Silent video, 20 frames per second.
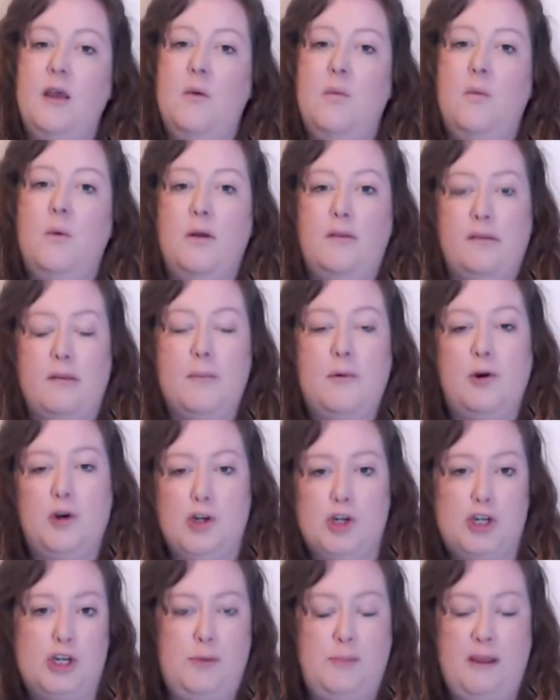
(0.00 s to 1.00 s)
What support
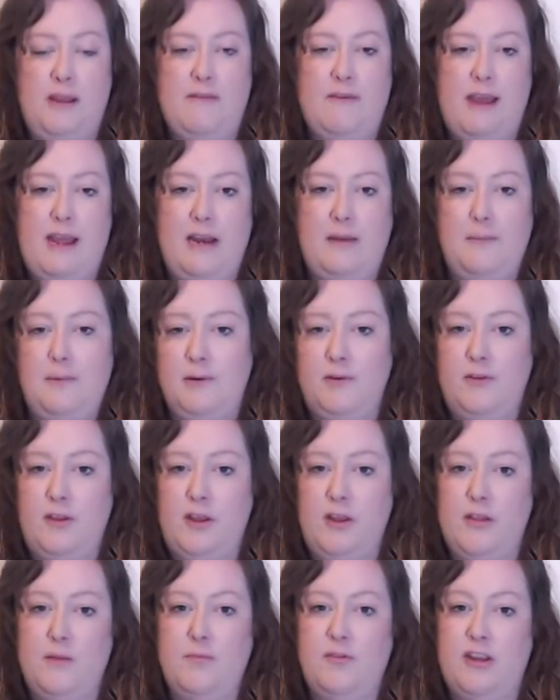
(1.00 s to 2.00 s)
should be available
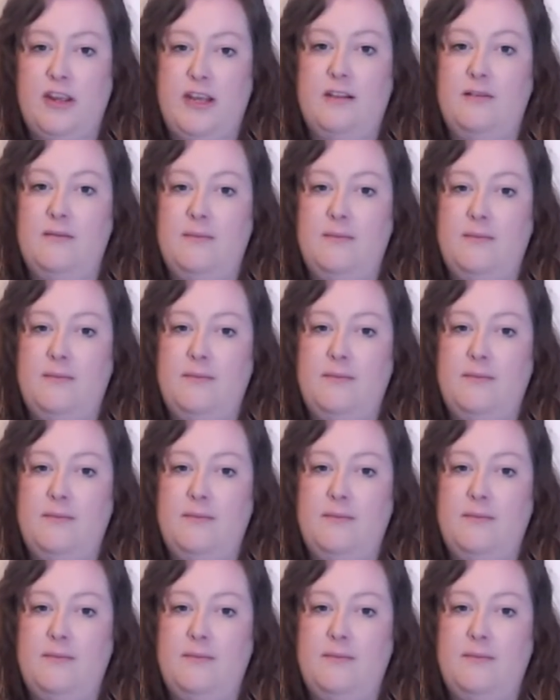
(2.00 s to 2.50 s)
to them, Jill?